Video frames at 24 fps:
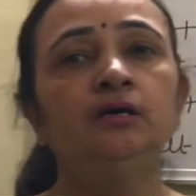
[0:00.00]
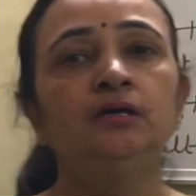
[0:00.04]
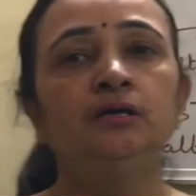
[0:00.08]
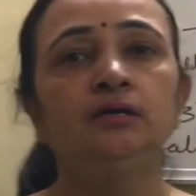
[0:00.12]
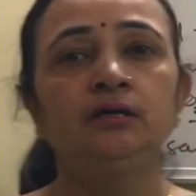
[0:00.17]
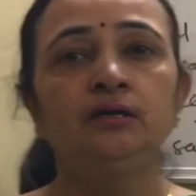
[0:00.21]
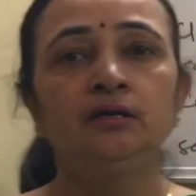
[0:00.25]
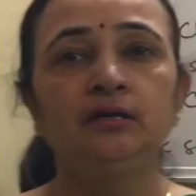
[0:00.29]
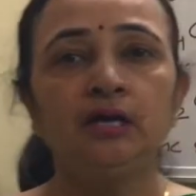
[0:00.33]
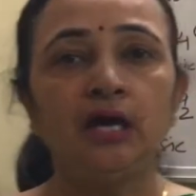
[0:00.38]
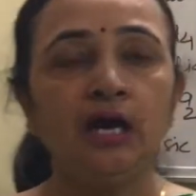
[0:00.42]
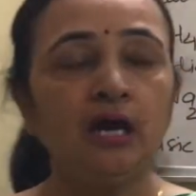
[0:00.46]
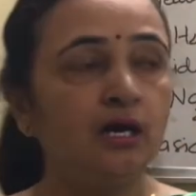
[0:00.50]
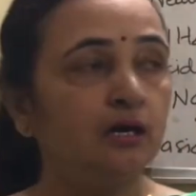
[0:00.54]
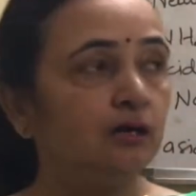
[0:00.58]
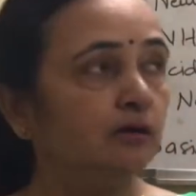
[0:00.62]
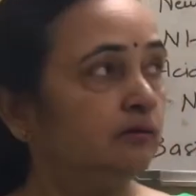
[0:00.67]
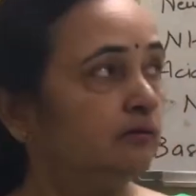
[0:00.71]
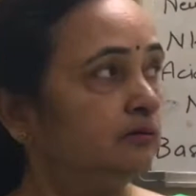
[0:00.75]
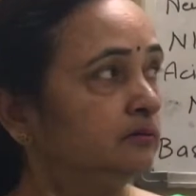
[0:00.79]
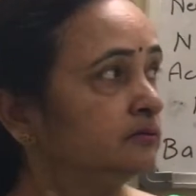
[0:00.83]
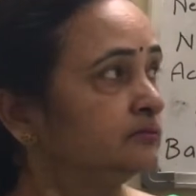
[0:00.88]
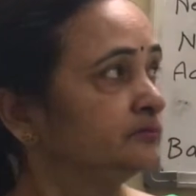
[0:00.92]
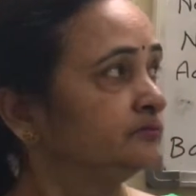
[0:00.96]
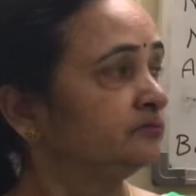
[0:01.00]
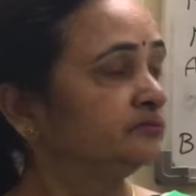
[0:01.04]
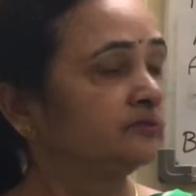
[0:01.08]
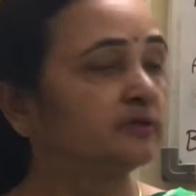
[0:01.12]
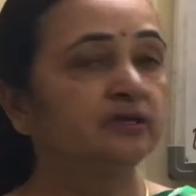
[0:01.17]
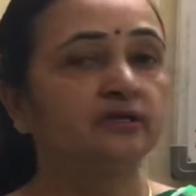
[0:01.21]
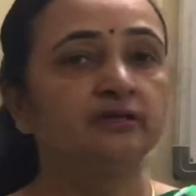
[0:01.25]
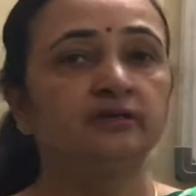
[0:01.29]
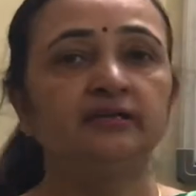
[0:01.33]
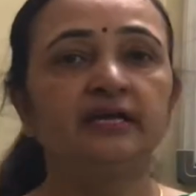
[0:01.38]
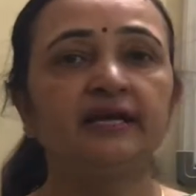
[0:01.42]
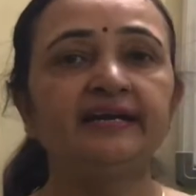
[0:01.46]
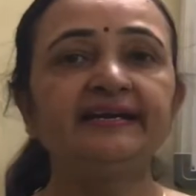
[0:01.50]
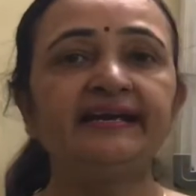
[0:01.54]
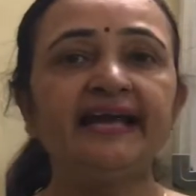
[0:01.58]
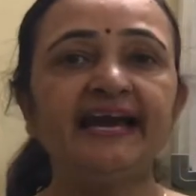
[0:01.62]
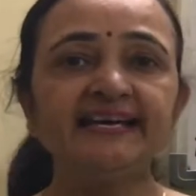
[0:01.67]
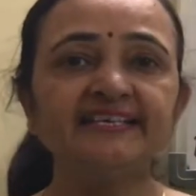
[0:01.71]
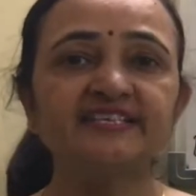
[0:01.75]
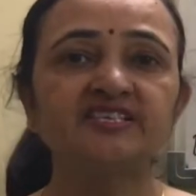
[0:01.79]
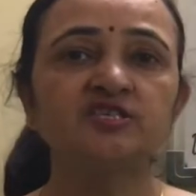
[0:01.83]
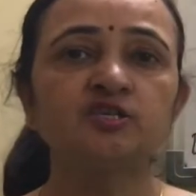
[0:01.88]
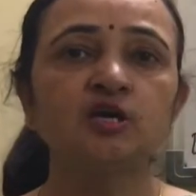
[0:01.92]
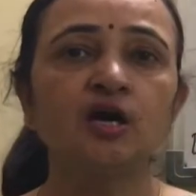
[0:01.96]
Now the
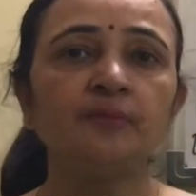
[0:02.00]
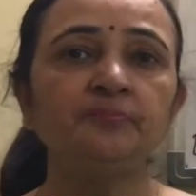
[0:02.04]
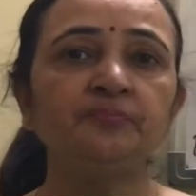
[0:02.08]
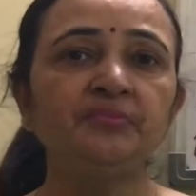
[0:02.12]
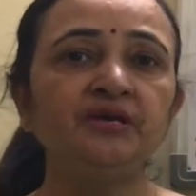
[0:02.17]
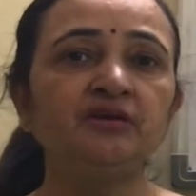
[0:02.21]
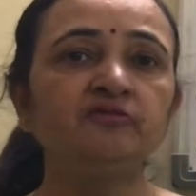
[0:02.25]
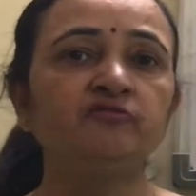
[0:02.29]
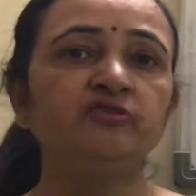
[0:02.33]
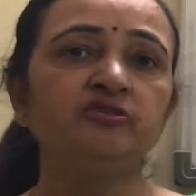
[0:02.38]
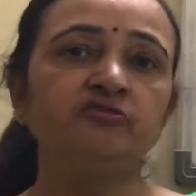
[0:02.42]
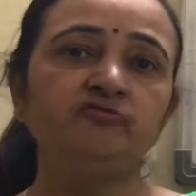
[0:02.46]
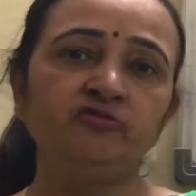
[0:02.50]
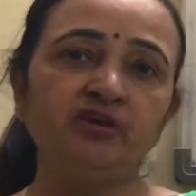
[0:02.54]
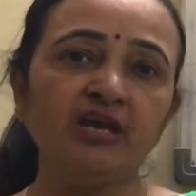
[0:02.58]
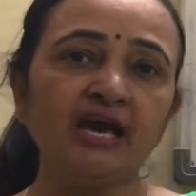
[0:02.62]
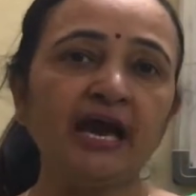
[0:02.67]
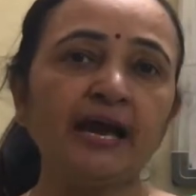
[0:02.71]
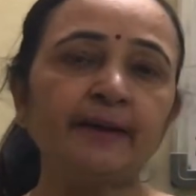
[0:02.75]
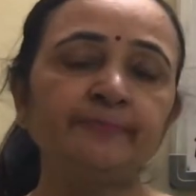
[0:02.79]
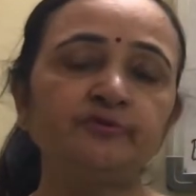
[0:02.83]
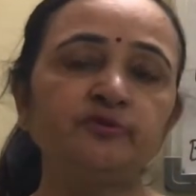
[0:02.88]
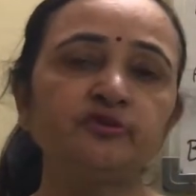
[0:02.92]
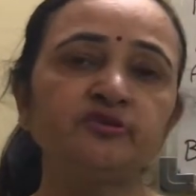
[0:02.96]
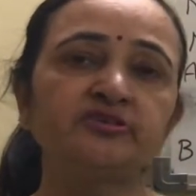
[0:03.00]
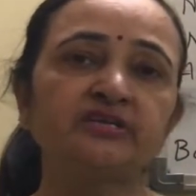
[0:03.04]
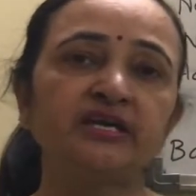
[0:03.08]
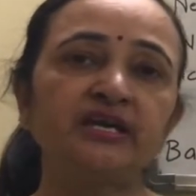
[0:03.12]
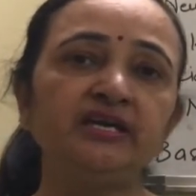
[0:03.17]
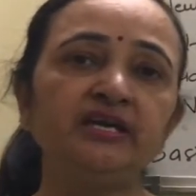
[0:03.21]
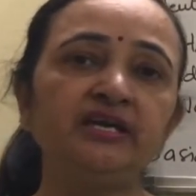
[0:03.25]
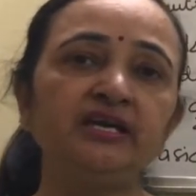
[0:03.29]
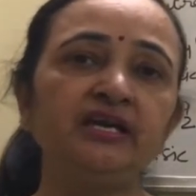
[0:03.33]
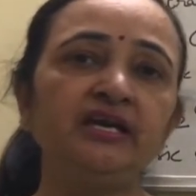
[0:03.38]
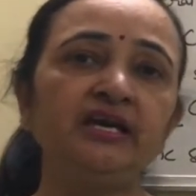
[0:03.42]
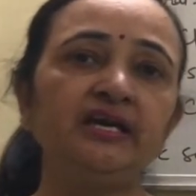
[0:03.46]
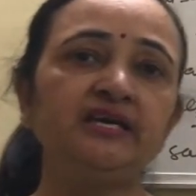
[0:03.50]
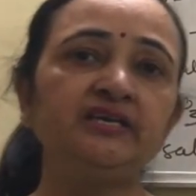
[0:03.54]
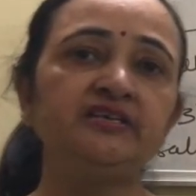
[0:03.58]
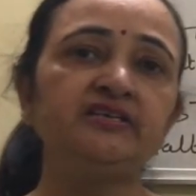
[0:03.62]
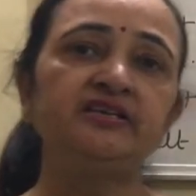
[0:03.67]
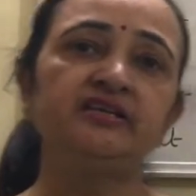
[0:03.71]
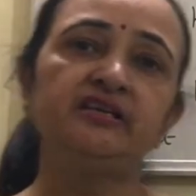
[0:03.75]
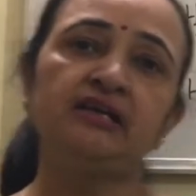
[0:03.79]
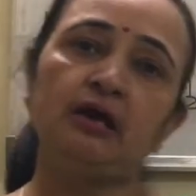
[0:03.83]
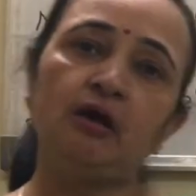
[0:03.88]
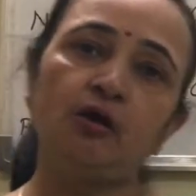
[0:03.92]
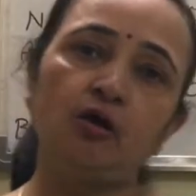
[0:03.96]
next topic which we have to study is
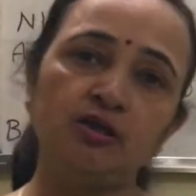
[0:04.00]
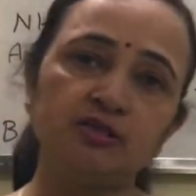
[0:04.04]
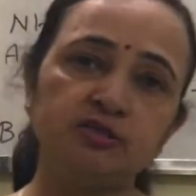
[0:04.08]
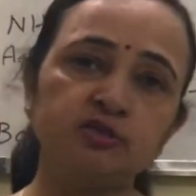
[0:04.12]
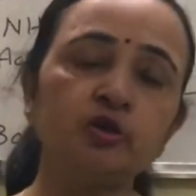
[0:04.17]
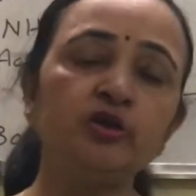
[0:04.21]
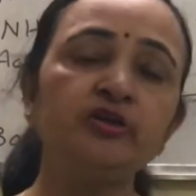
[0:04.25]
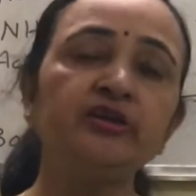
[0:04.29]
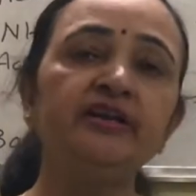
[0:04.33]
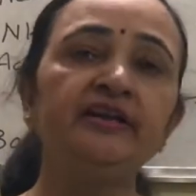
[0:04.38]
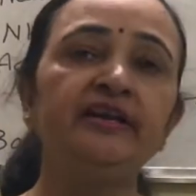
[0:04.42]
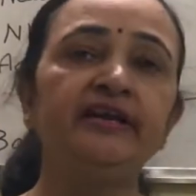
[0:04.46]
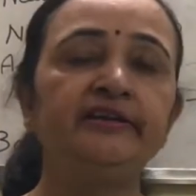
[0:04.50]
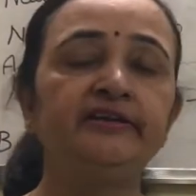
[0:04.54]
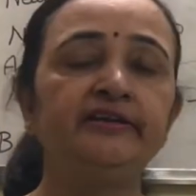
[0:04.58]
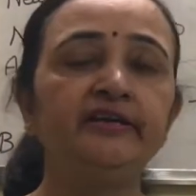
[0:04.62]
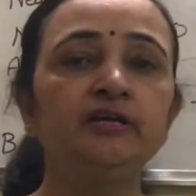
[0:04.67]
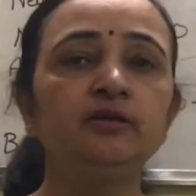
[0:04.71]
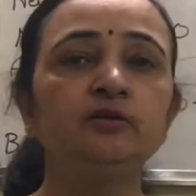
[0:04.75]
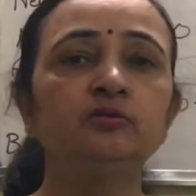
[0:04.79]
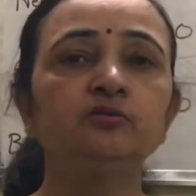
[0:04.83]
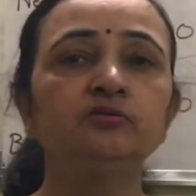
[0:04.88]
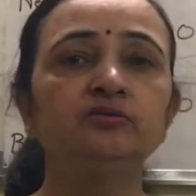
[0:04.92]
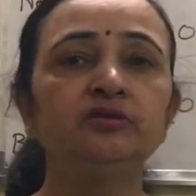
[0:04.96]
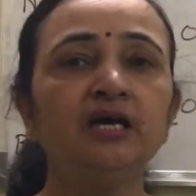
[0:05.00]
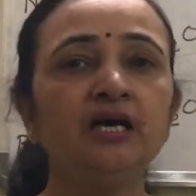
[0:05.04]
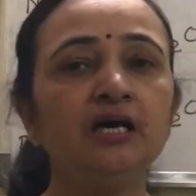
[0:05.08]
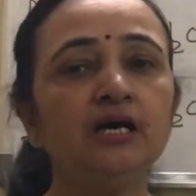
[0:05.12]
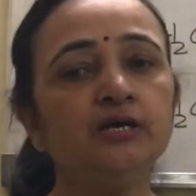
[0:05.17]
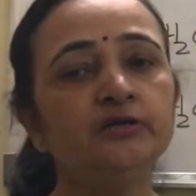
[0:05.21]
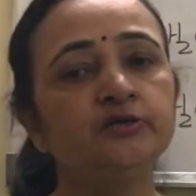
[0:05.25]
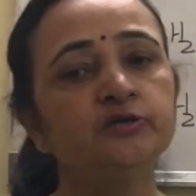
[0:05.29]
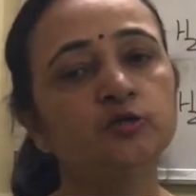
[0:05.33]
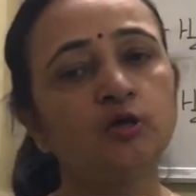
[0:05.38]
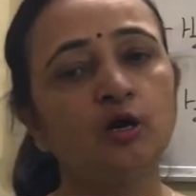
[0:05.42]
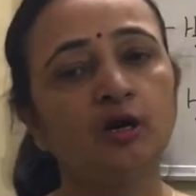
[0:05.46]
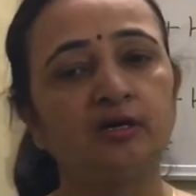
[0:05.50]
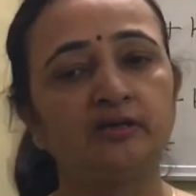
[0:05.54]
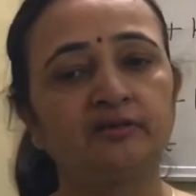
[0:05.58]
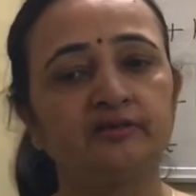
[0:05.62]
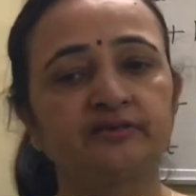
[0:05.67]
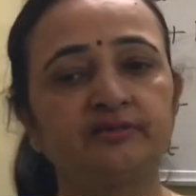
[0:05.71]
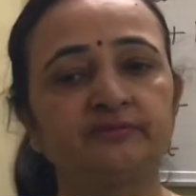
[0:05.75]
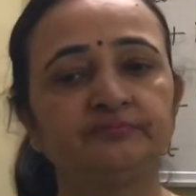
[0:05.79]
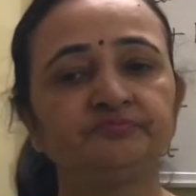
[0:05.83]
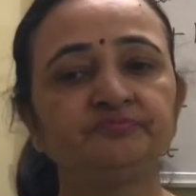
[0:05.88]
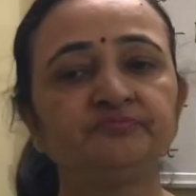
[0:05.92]
also related to the salts.